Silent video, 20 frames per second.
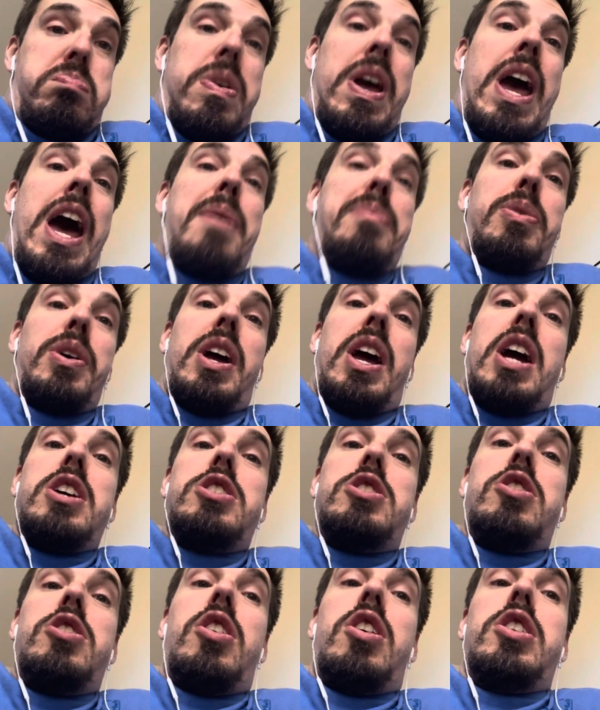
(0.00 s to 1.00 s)

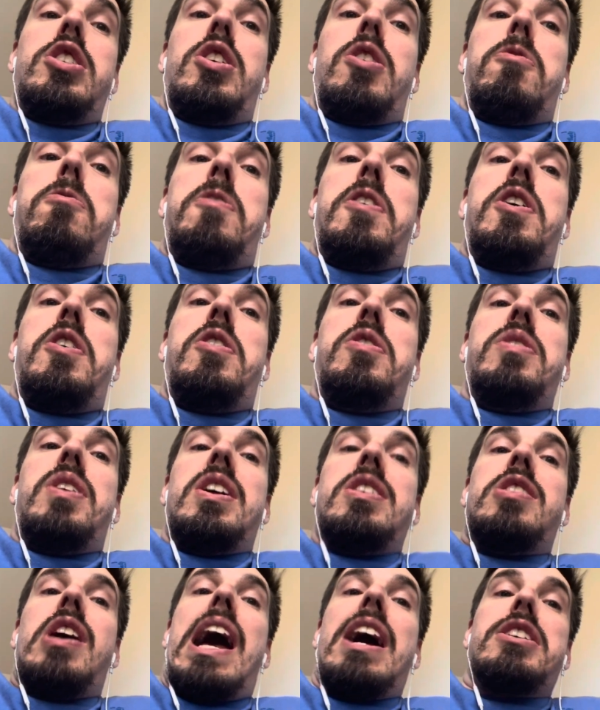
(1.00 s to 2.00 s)
application on your phone
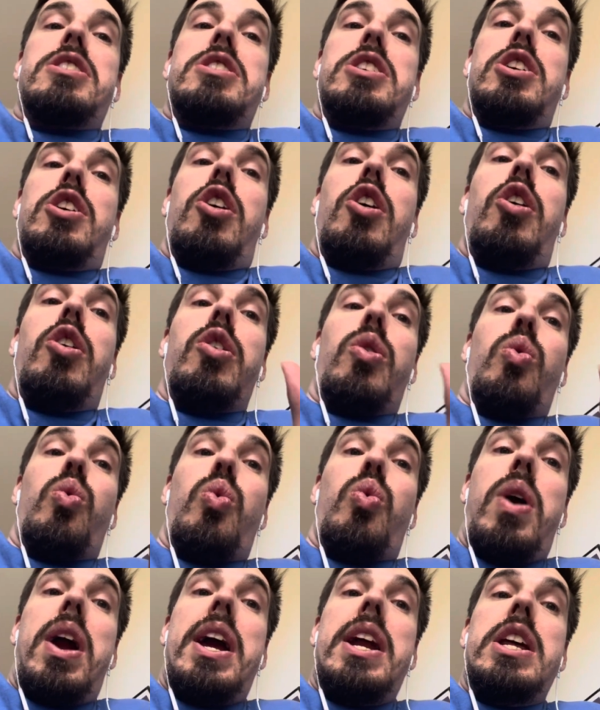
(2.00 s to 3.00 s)
that's actually called
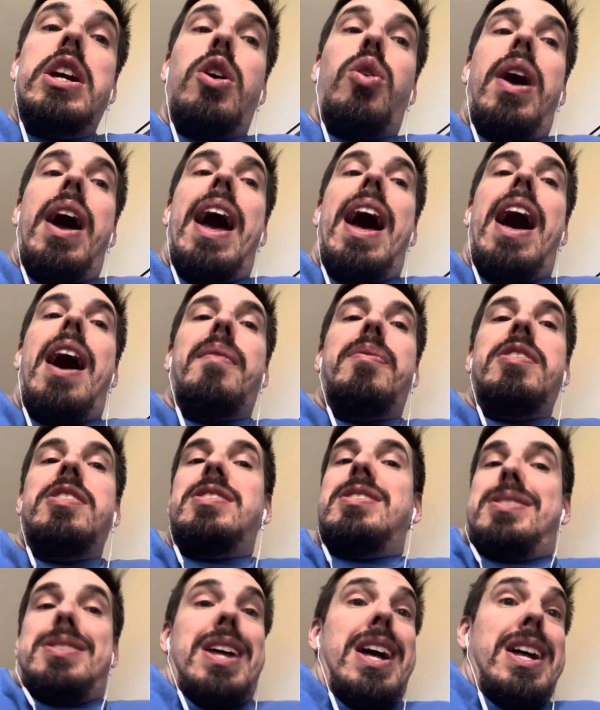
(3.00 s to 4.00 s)
radio app.
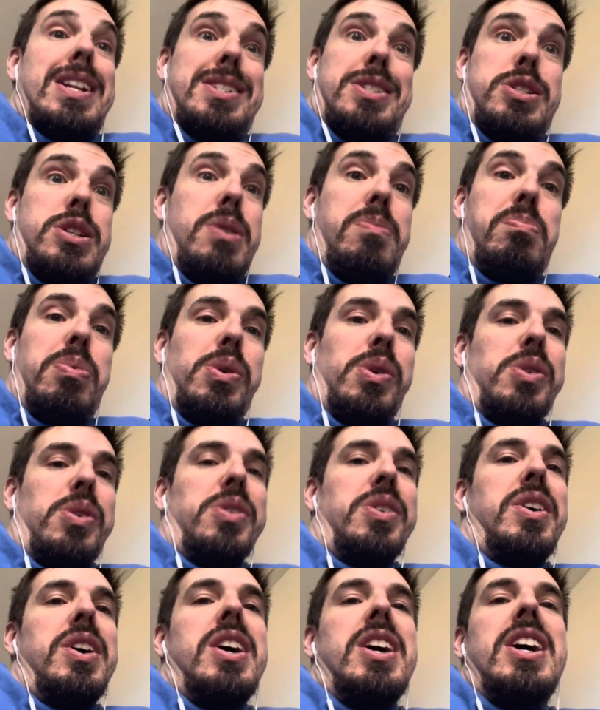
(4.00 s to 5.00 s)
It's that
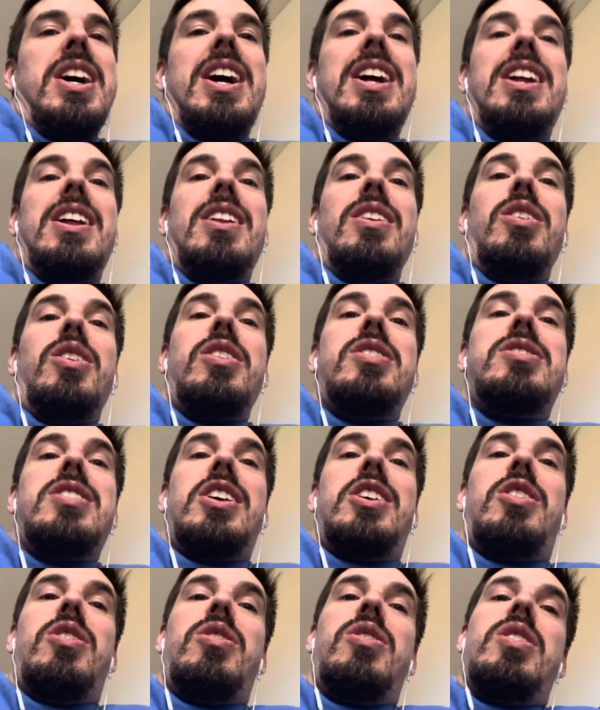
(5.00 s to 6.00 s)
simple. And it looks
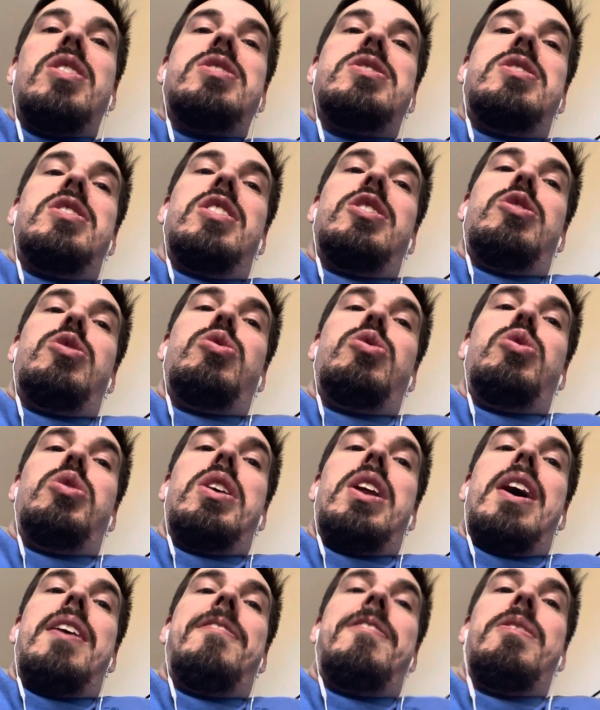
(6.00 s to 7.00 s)
like you're listening to
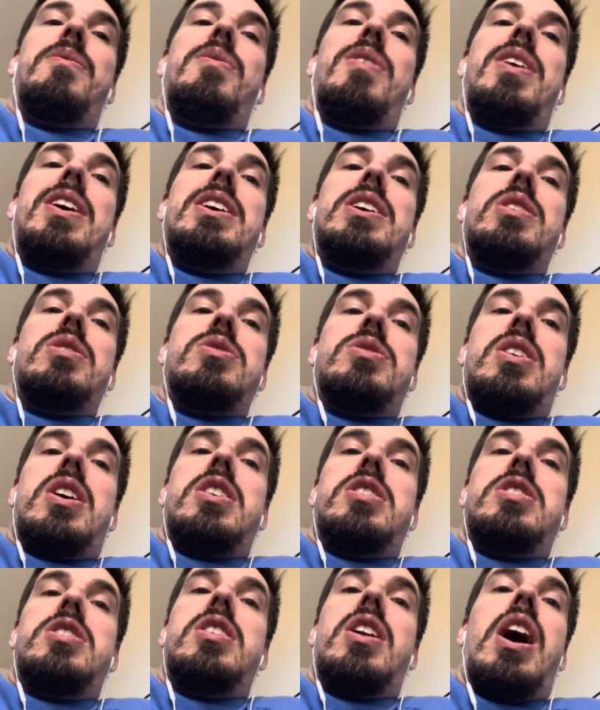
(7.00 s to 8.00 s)
an FM radio
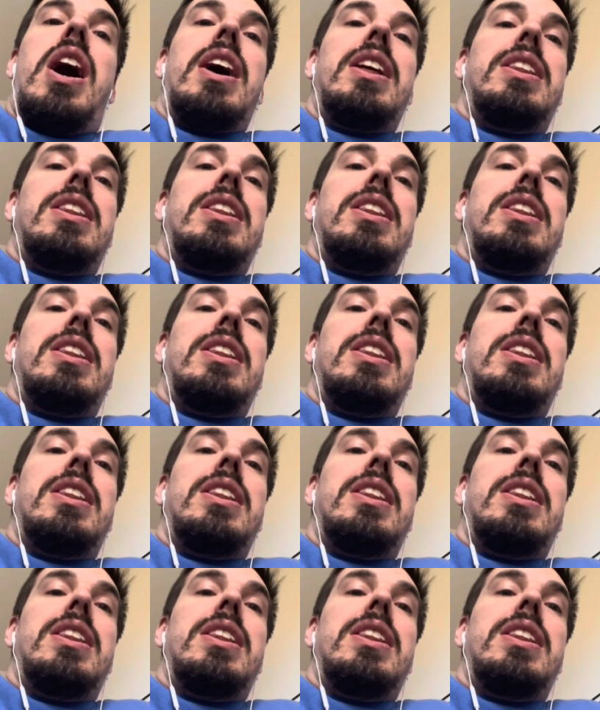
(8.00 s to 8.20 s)
station. I